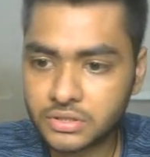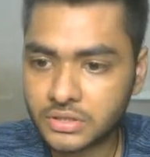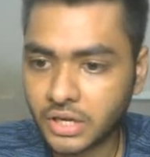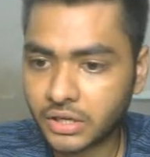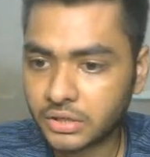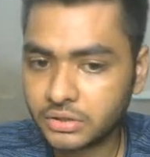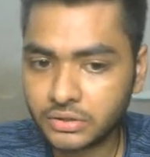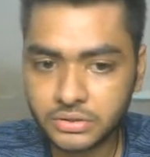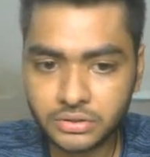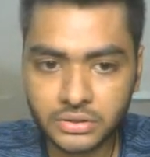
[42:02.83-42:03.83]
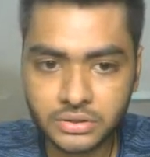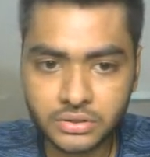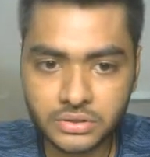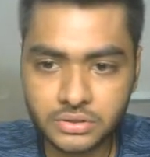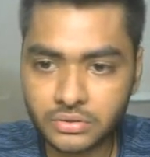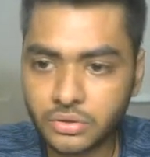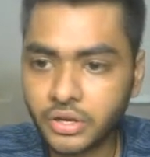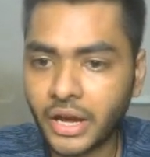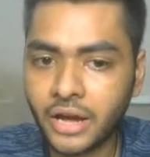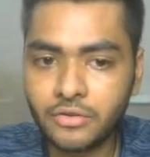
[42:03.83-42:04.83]
Sector.
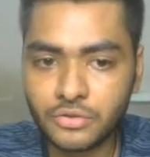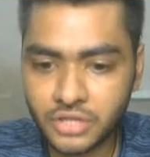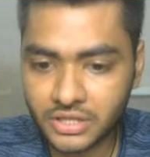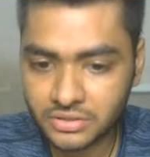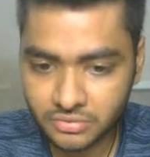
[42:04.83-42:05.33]
Okay, I will use that.